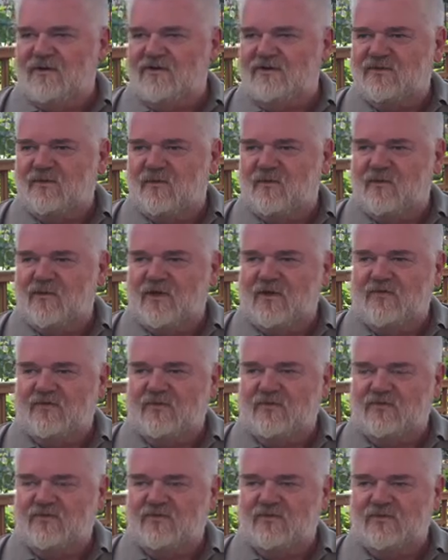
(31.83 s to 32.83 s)
So when we
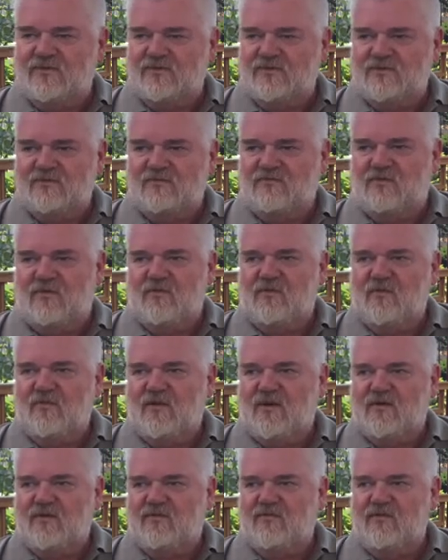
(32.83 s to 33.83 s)
left, it was probably
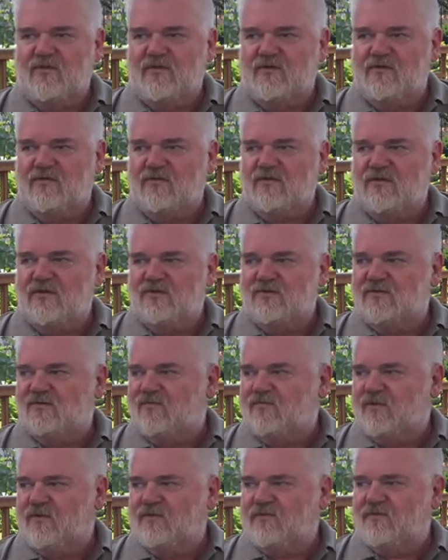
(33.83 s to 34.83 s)
about 3 degrees
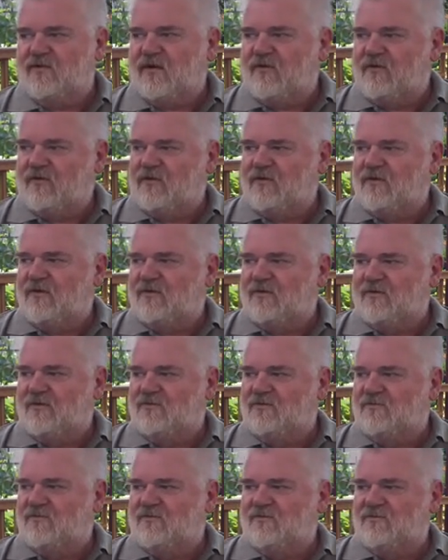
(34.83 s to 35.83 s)
Fahrenheit
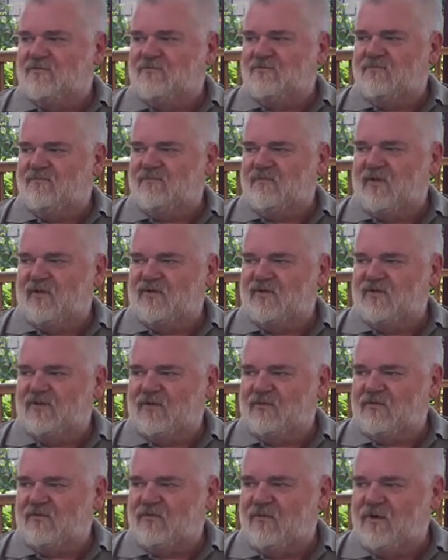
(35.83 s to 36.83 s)
and pelting
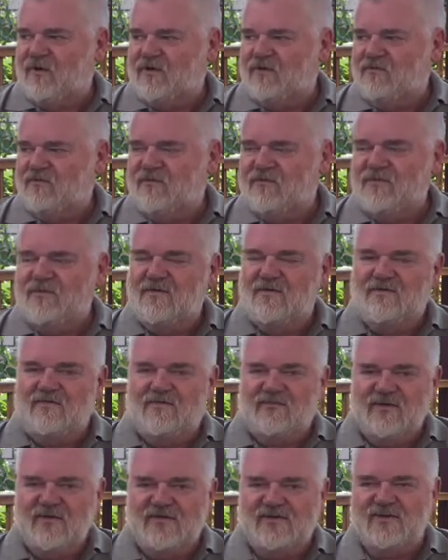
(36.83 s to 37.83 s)
down with rain,
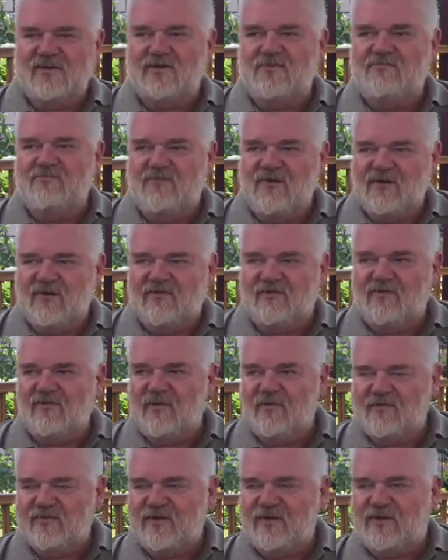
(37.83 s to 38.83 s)
freezing and bitter and
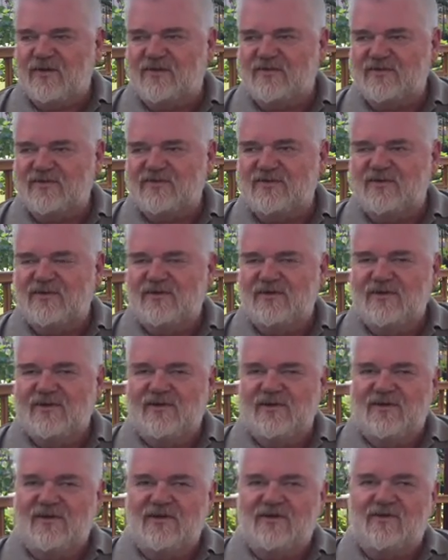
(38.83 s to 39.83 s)
overcast.
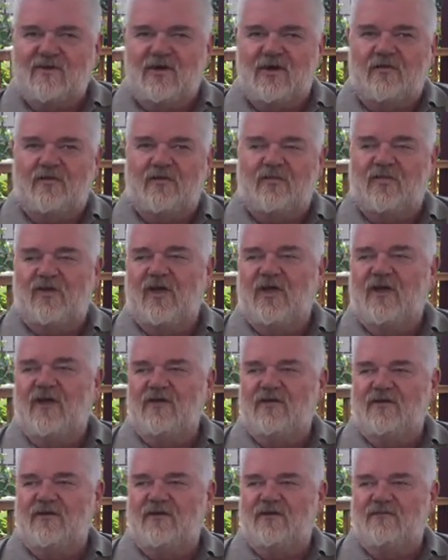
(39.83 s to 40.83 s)
Got off the
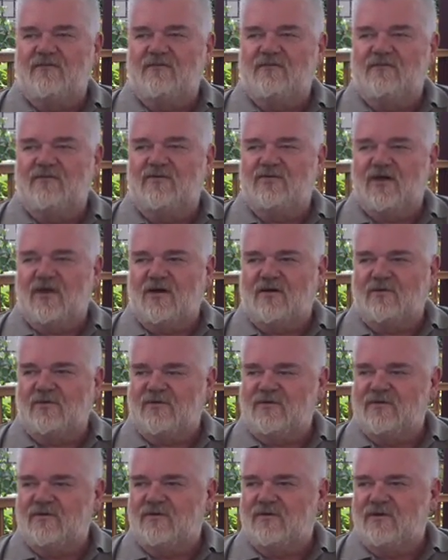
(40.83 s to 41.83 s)
plane in
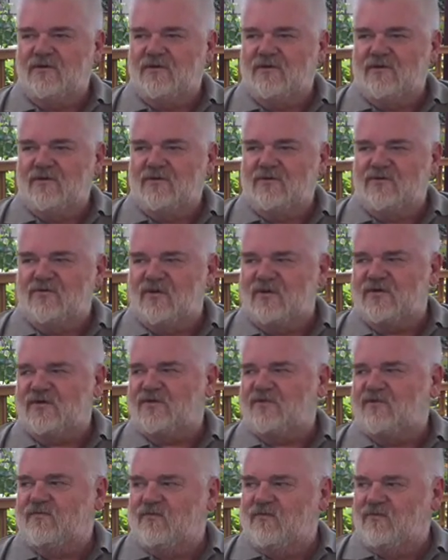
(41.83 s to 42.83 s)
Darwin,
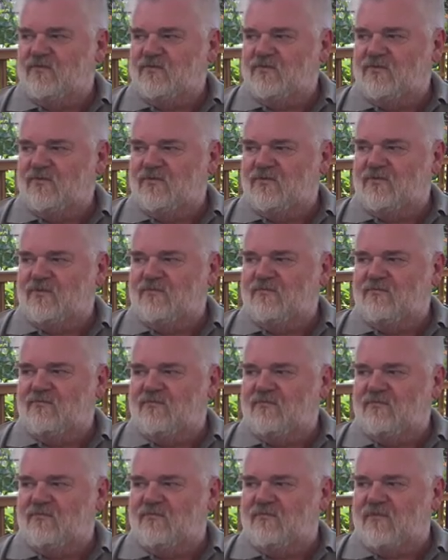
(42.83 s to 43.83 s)
dressed for
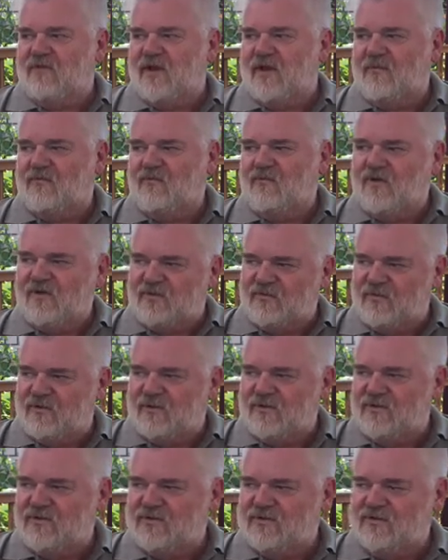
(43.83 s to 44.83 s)
that wintry
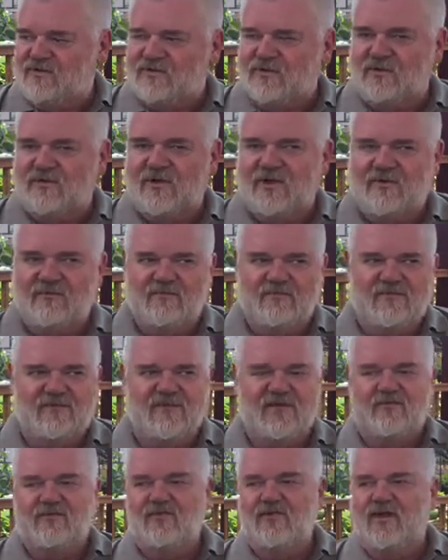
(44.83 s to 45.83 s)
condition, so we had
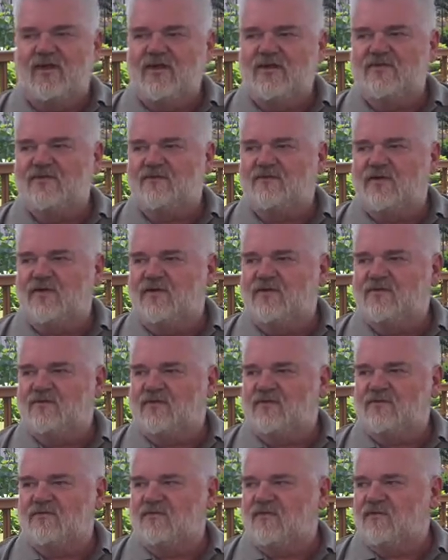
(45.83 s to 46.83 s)
several layers of clothes
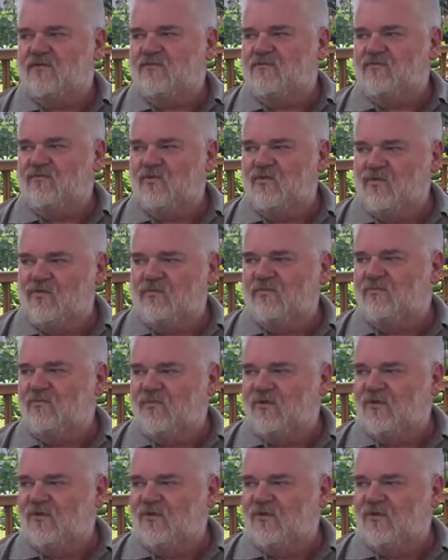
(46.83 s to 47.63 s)
on, wool,